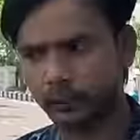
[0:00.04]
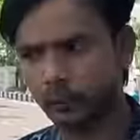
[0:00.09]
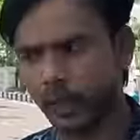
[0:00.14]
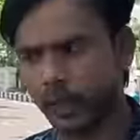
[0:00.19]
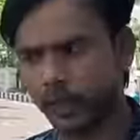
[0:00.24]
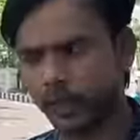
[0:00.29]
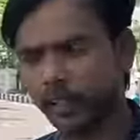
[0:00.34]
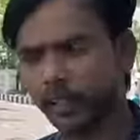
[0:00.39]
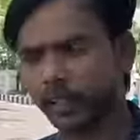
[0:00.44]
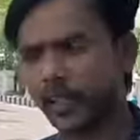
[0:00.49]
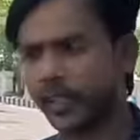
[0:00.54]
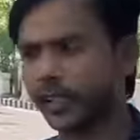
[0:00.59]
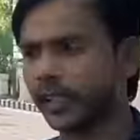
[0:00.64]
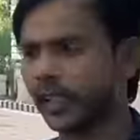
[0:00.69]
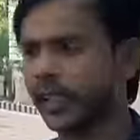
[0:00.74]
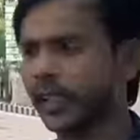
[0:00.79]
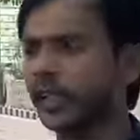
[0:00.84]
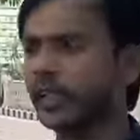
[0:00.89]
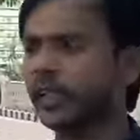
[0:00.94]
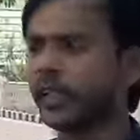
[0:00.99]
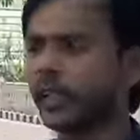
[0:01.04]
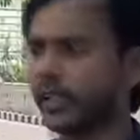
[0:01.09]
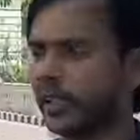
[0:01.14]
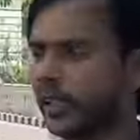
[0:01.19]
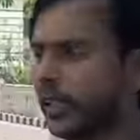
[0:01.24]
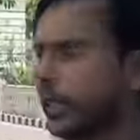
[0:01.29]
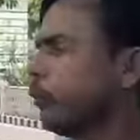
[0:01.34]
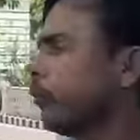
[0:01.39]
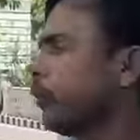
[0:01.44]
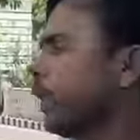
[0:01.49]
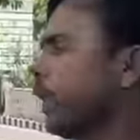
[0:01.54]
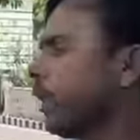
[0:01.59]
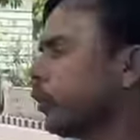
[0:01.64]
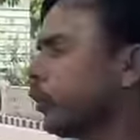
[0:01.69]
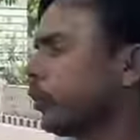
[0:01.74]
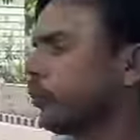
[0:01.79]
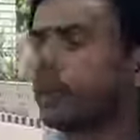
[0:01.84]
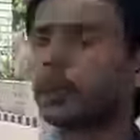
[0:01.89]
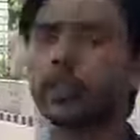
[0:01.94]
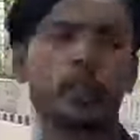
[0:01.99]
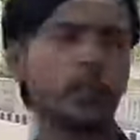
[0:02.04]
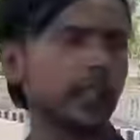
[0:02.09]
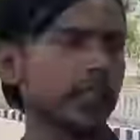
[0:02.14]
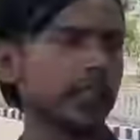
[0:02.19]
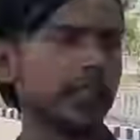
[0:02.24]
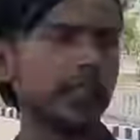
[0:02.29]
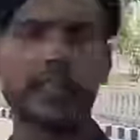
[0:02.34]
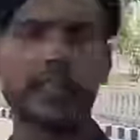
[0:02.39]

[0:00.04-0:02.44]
This confident singer made it to